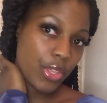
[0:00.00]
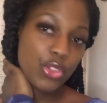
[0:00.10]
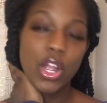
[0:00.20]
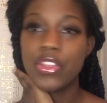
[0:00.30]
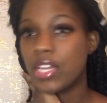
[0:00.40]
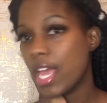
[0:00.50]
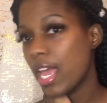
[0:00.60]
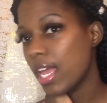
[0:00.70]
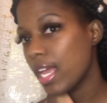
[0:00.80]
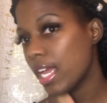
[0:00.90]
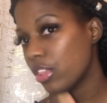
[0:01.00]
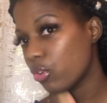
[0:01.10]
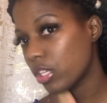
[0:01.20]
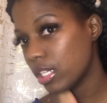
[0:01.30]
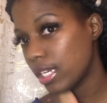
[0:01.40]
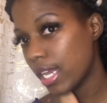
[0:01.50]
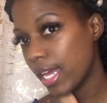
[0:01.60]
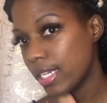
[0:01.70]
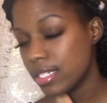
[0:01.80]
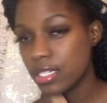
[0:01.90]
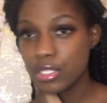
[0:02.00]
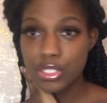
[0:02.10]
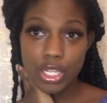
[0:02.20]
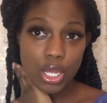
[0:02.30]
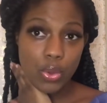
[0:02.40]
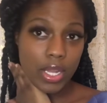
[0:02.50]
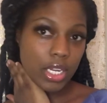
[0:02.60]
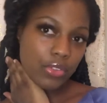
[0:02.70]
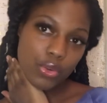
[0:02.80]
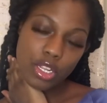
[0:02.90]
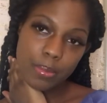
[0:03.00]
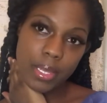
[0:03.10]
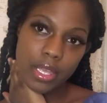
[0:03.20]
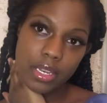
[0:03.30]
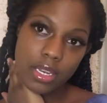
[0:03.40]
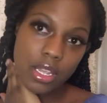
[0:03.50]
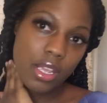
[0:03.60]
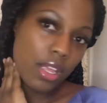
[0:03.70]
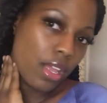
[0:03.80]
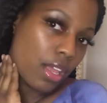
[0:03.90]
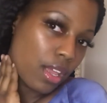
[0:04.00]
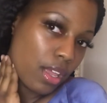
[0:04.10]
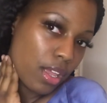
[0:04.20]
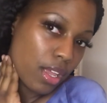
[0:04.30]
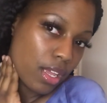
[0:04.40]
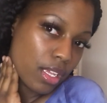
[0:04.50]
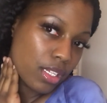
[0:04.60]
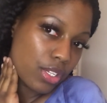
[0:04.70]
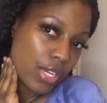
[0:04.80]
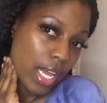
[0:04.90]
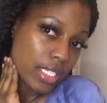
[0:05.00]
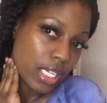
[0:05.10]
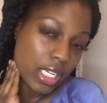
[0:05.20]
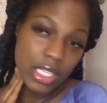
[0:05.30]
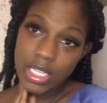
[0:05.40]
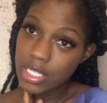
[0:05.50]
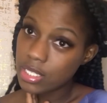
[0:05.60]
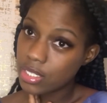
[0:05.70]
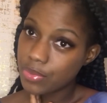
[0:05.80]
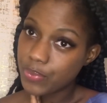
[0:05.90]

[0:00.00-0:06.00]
throughout the day and throughout the night. So I definitely recommend you guys getting this.